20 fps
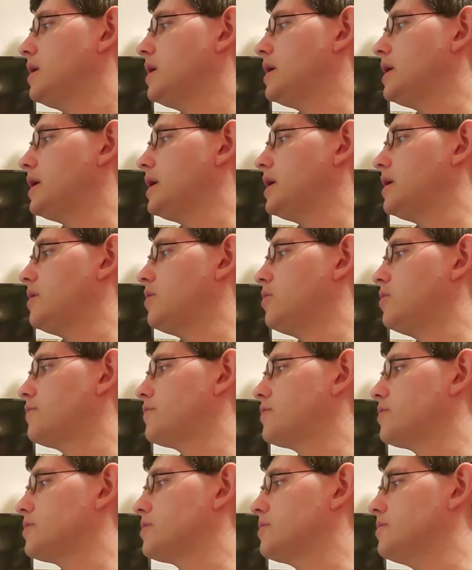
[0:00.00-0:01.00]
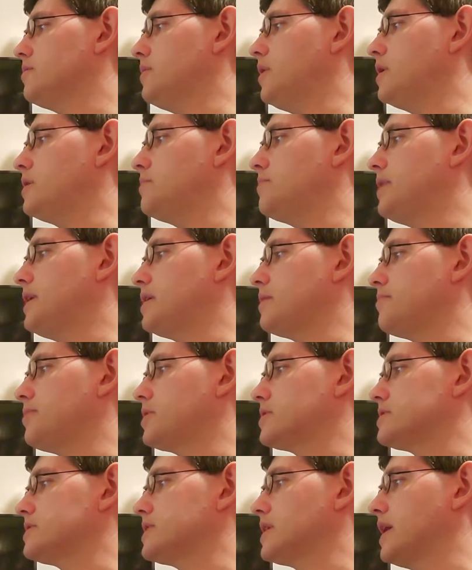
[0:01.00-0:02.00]
over unpainted
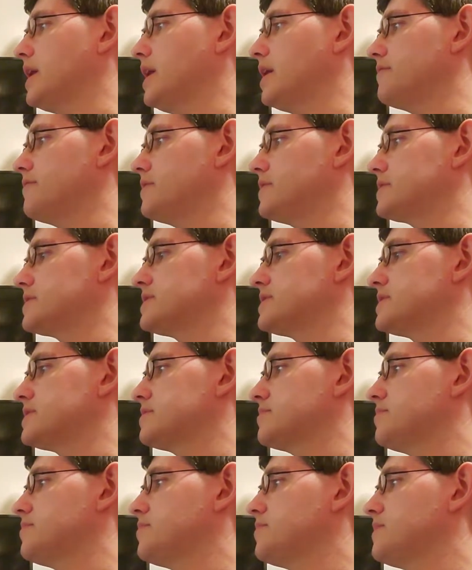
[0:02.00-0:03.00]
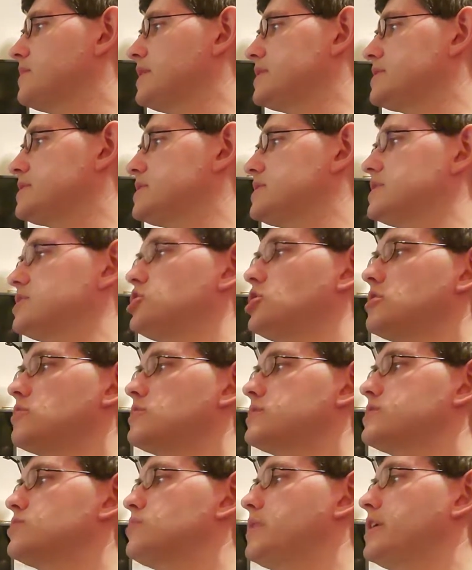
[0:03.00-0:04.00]
parts of the canvas. That's the
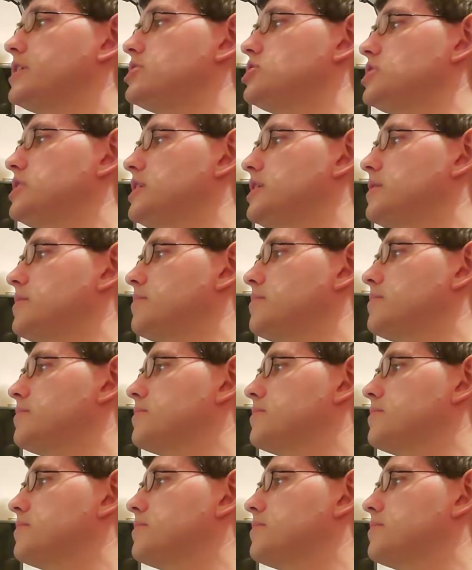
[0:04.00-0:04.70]
general strategy.